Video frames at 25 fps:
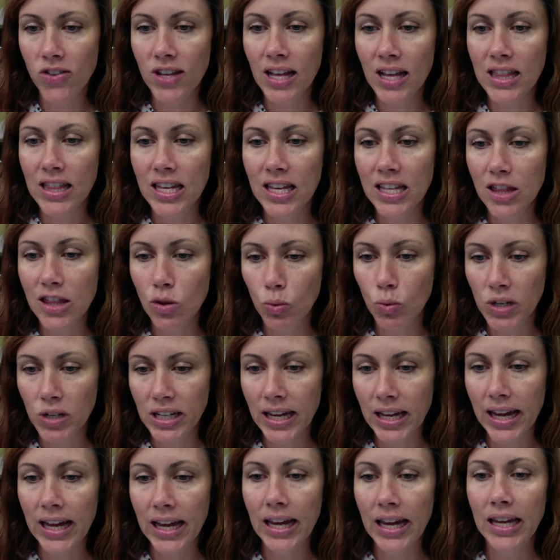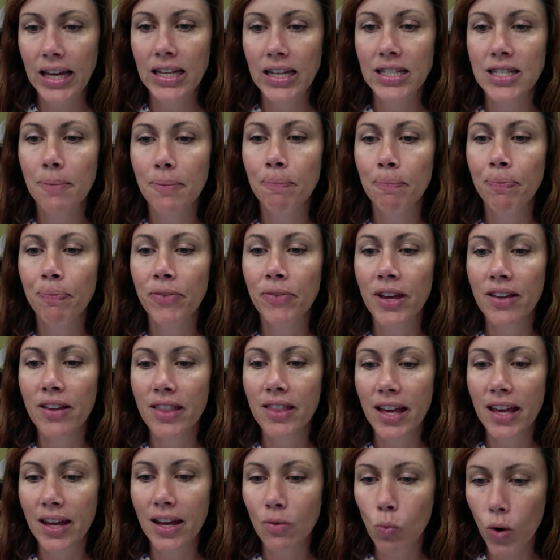and then 3/8,
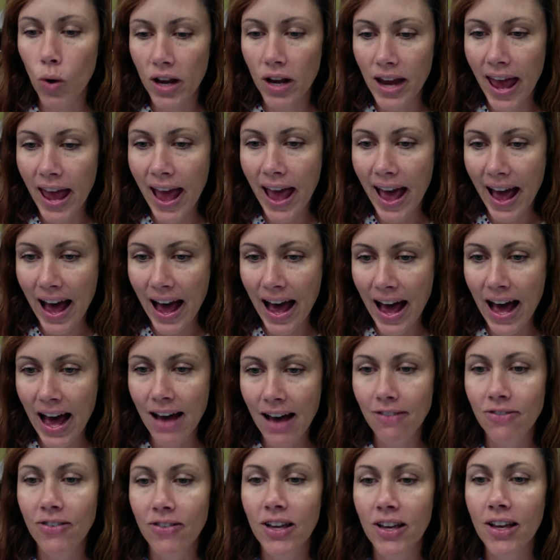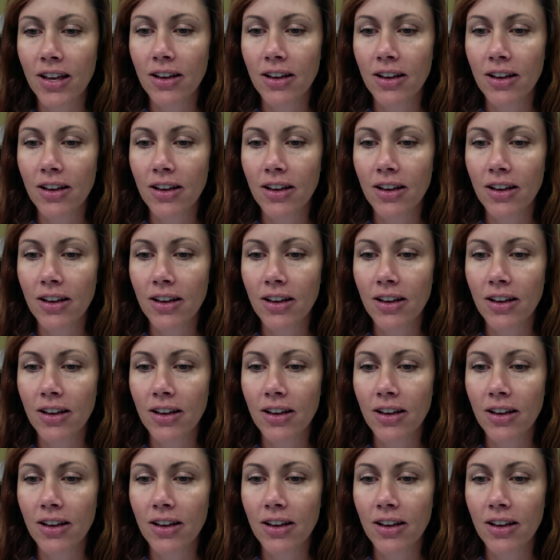then 1/2,